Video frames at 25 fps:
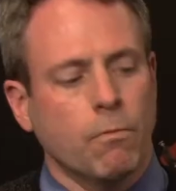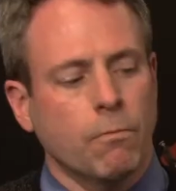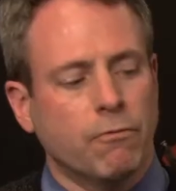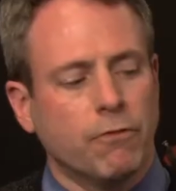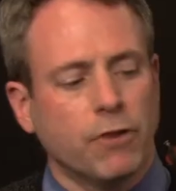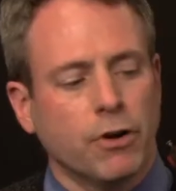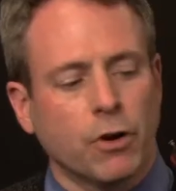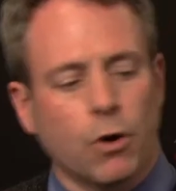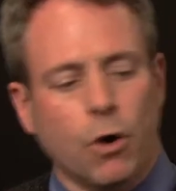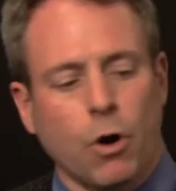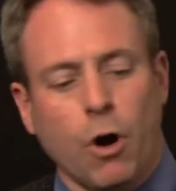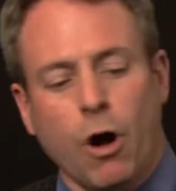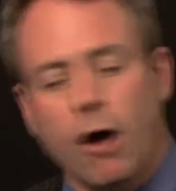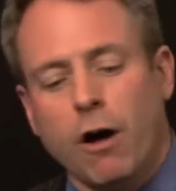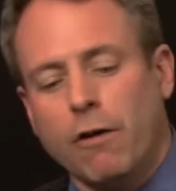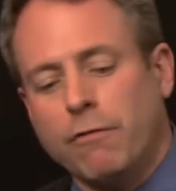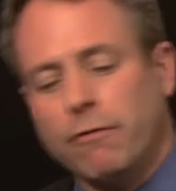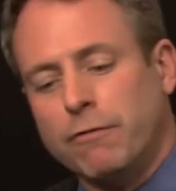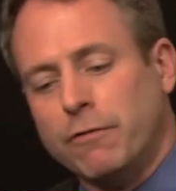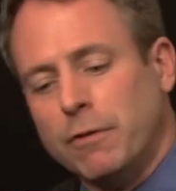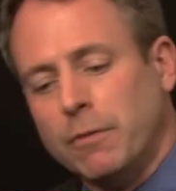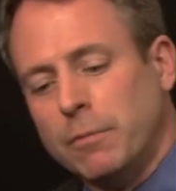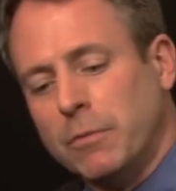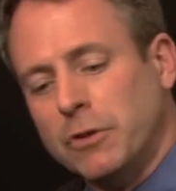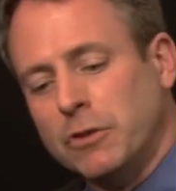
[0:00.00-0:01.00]
veer
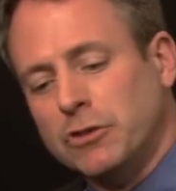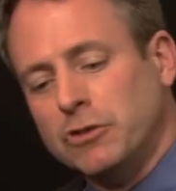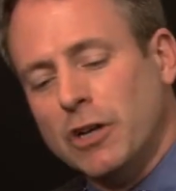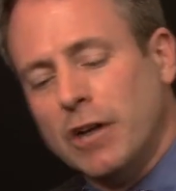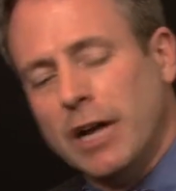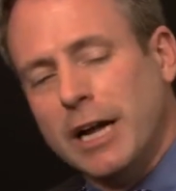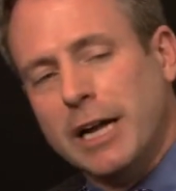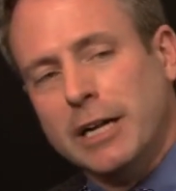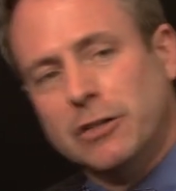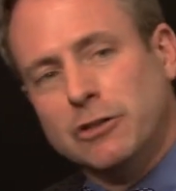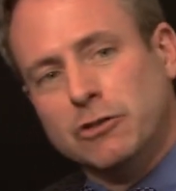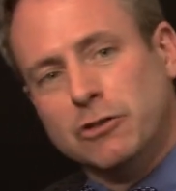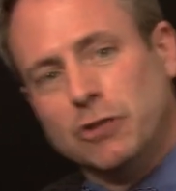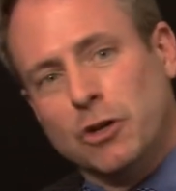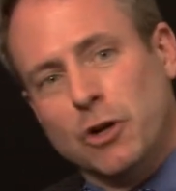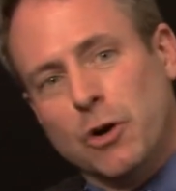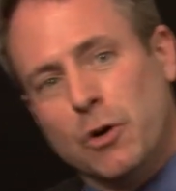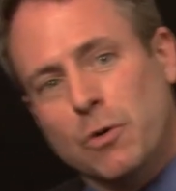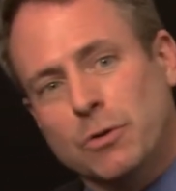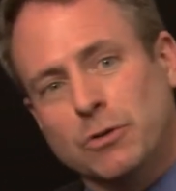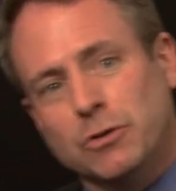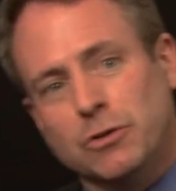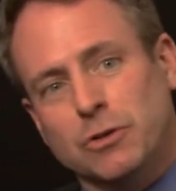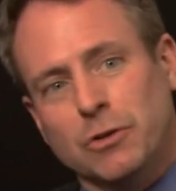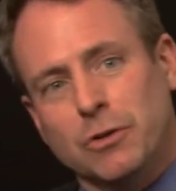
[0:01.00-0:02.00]
off from the science and
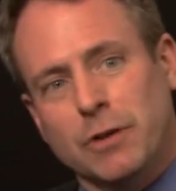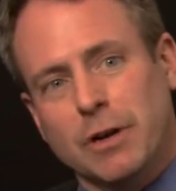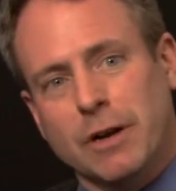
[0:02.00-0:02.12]
go into their